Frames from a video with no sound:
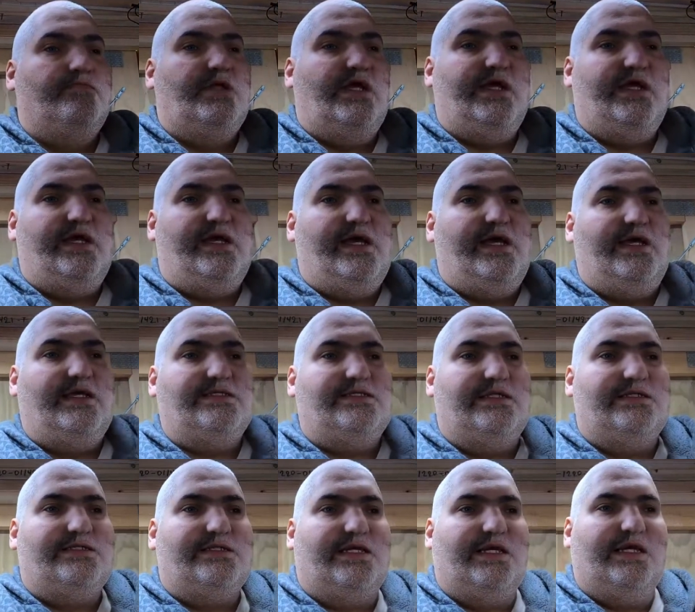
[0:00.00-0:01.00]
Hey guys,
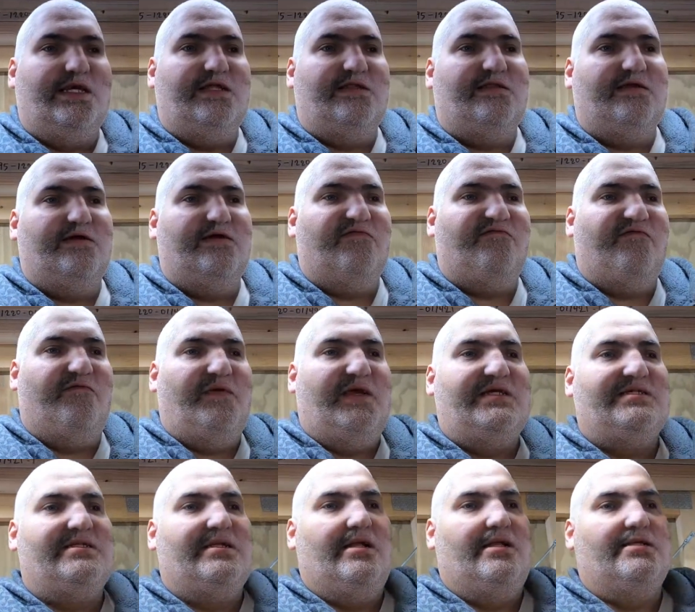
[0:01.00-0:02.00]
it's Keith here from
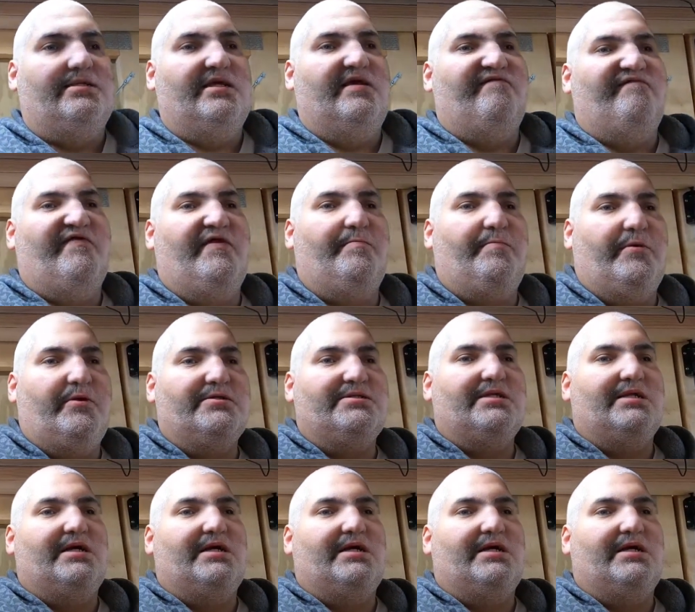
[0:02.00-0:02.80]
East Tennessee Flippers,